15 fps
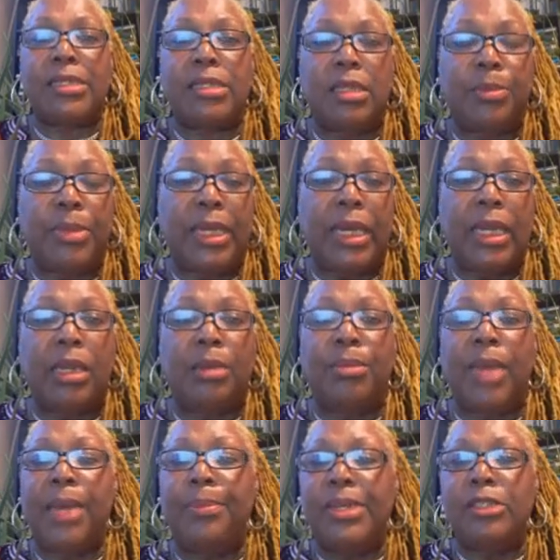to the beginning,
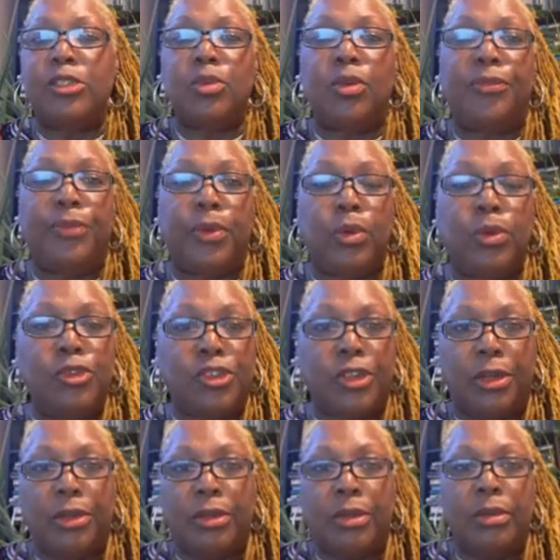maybe do a food
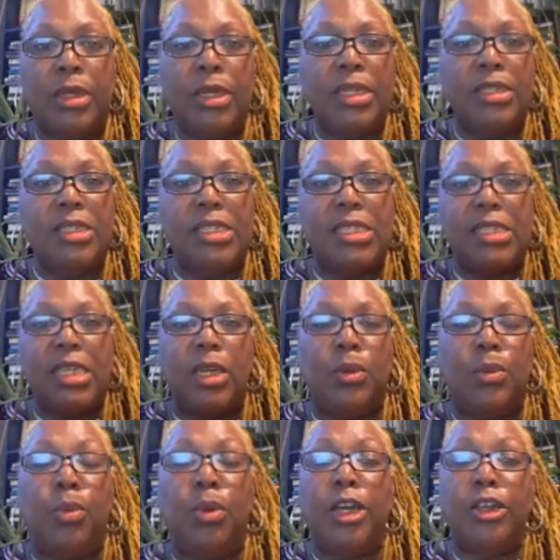journal to see
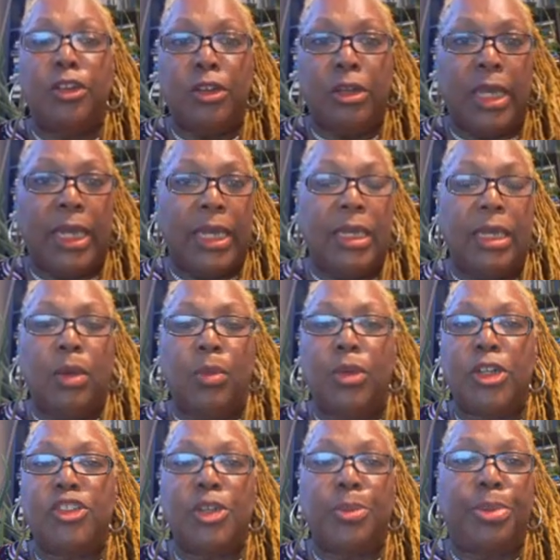what you're eating,
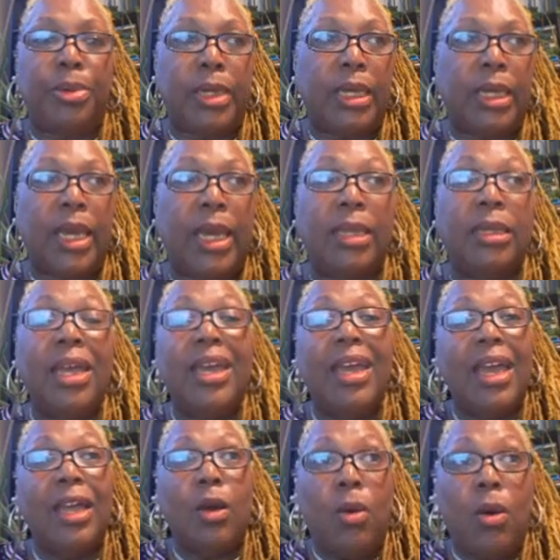what mm. you're putting in.
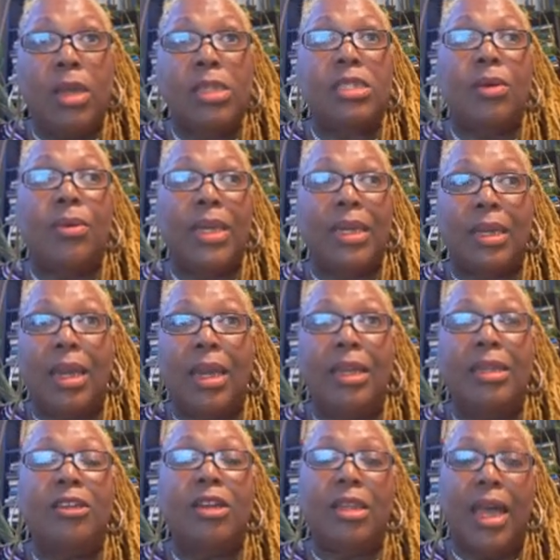And also
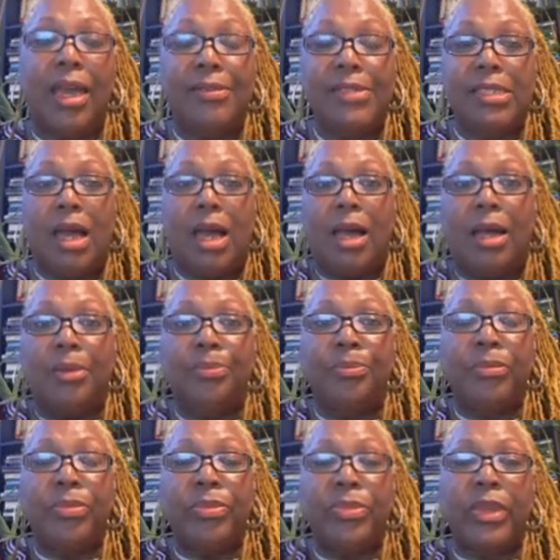again, your lifestyle.
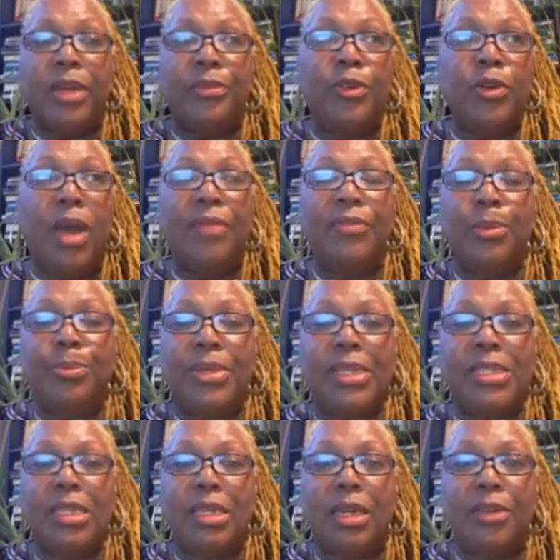If you yeah. have a
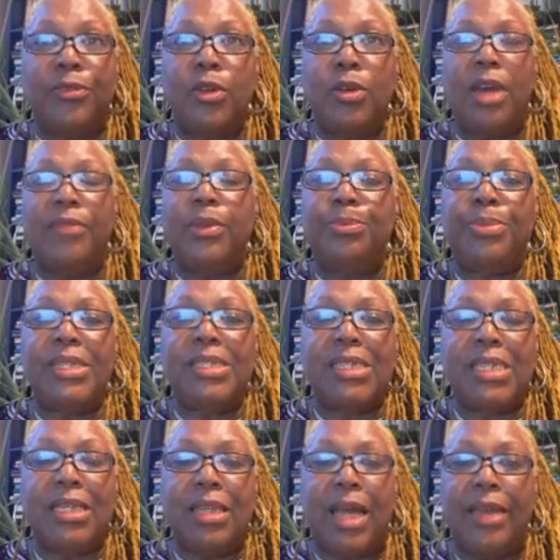busy, if you have a
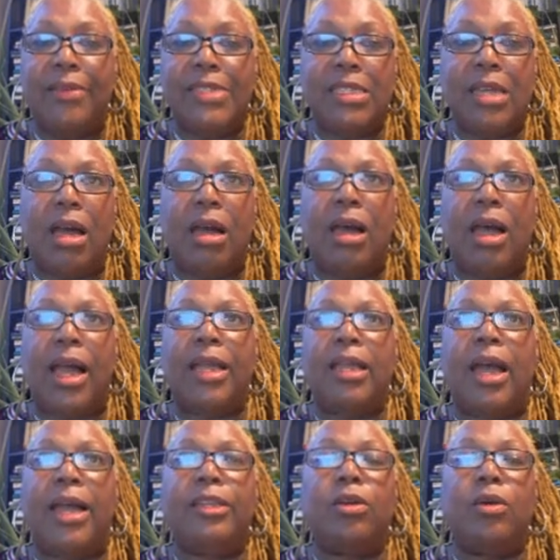busy lifestyle, I,
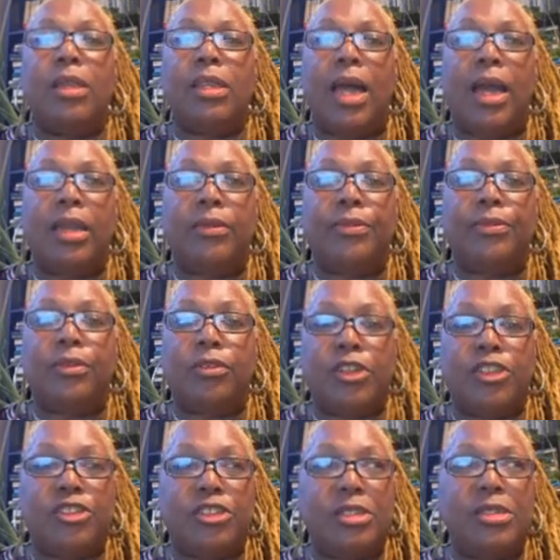I know a lot of
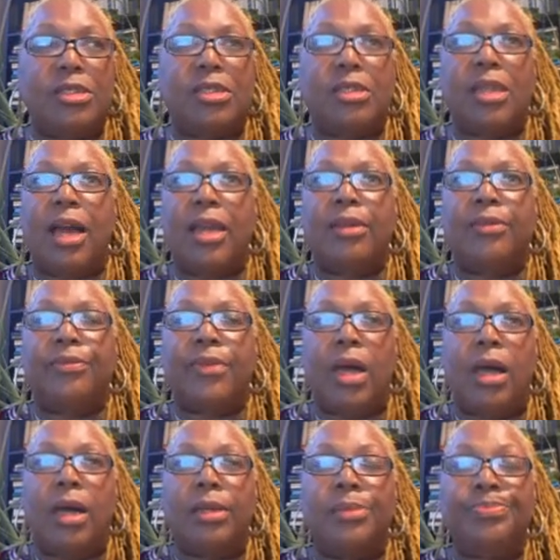Christians, a lot of
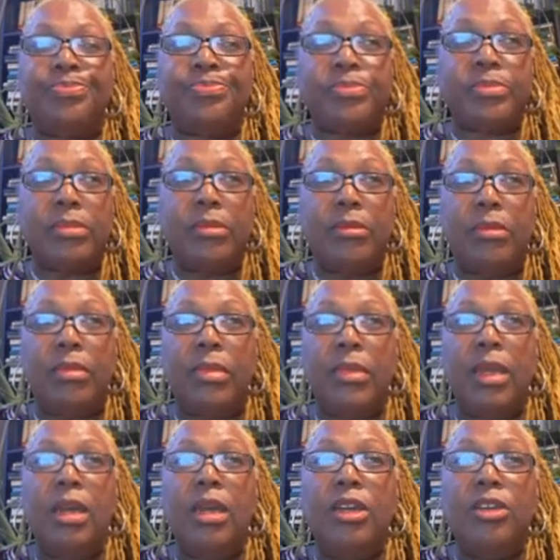um,
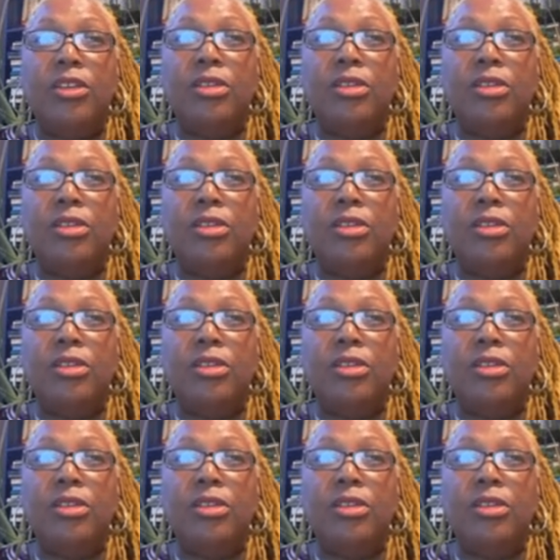you